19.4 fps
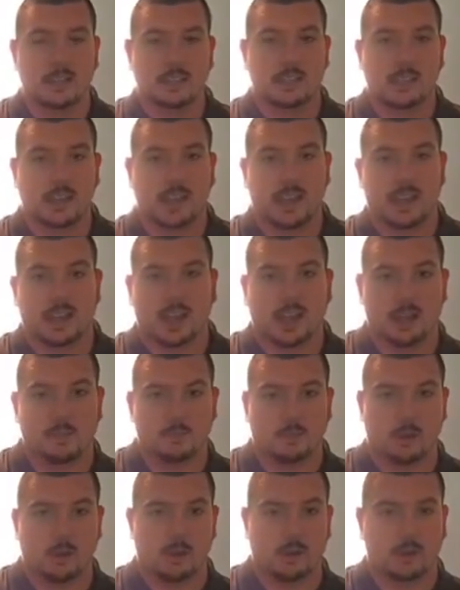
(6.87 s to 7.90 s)
today
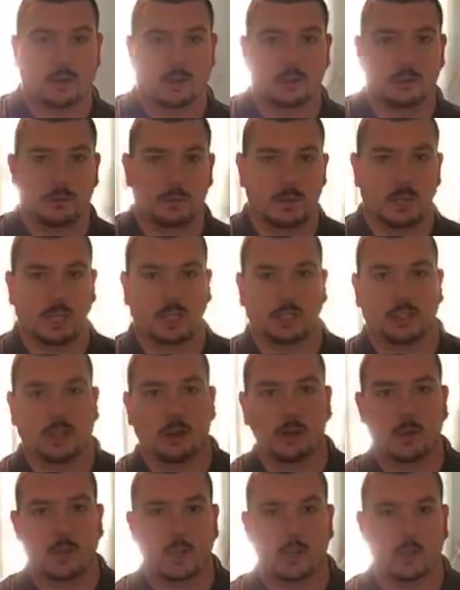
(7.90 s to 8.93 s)
I'm going to be
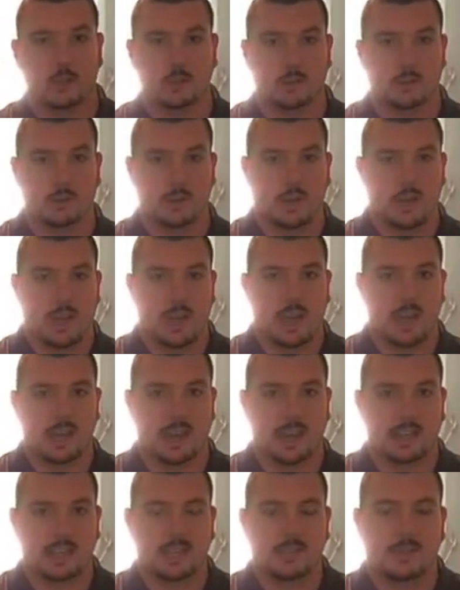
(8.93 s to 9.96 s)
showing you an
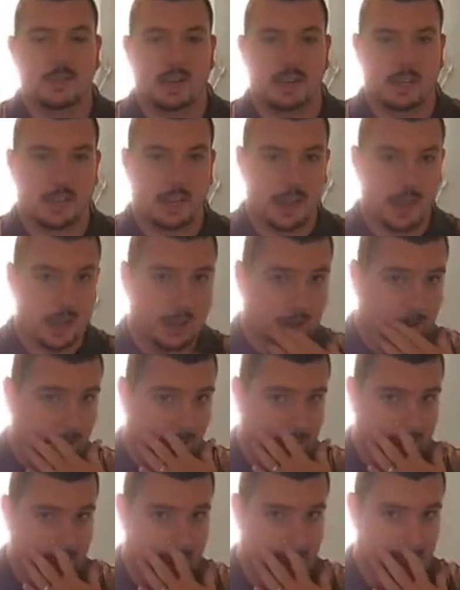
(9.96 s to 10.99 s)
activity that
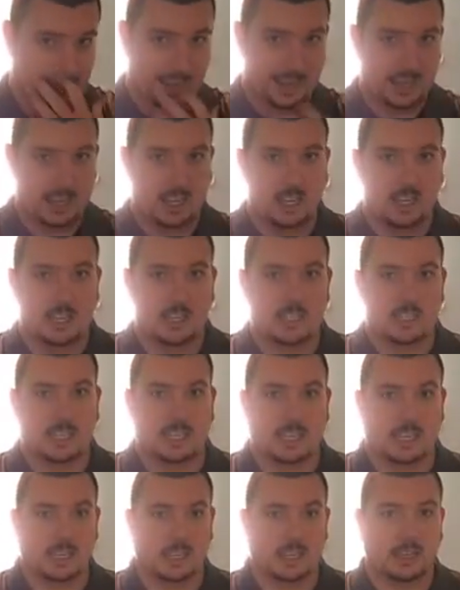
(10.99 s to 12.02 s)
I
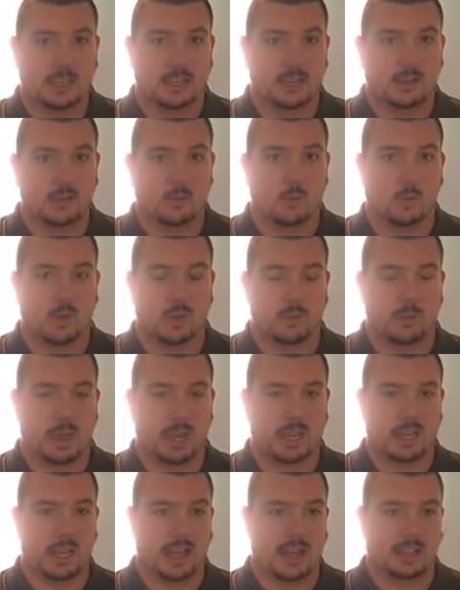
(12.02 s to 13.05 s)
did with my
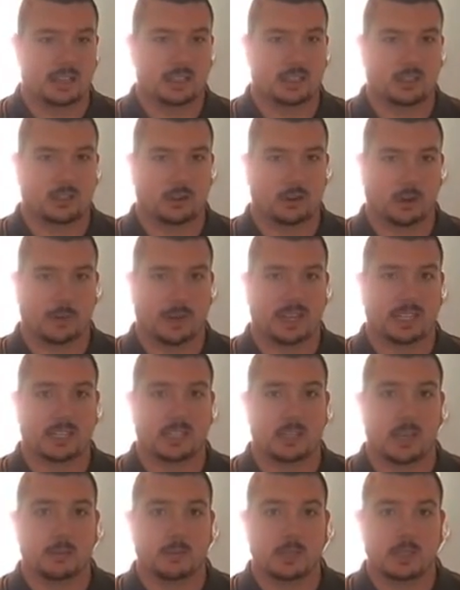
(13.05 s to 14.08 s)
class during my
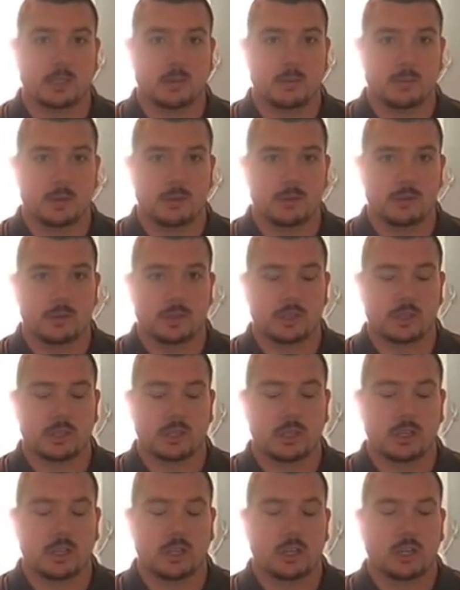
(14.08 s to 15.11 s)
substance abuse
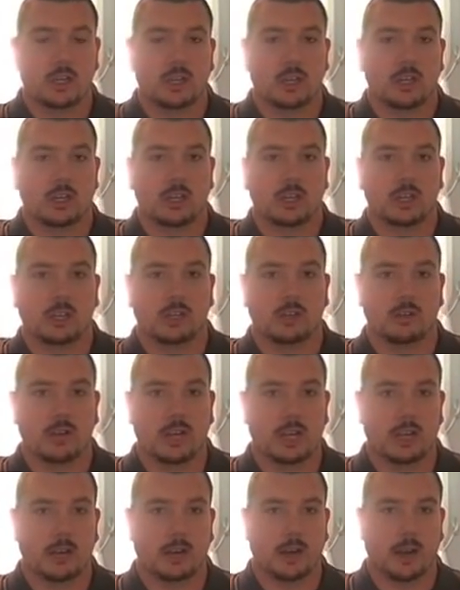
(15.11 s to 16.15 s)

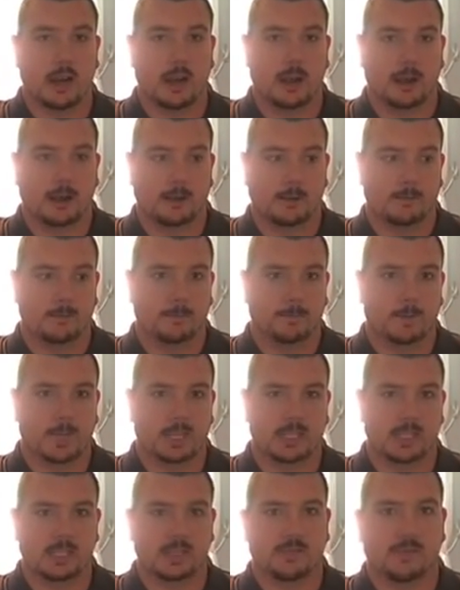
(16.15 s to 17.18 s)
unit.
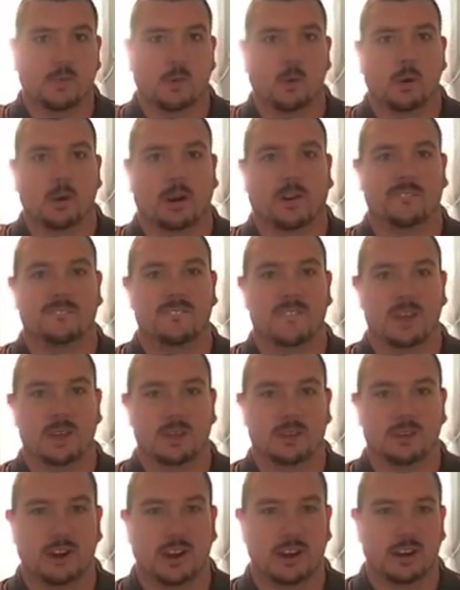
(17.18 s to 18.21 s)
This is for
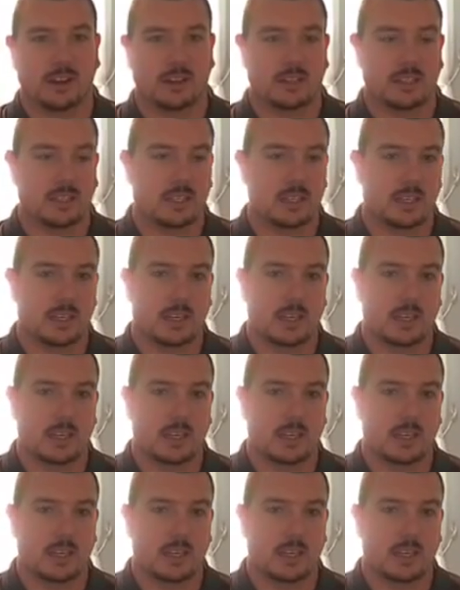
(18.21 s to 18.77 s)
5th graders.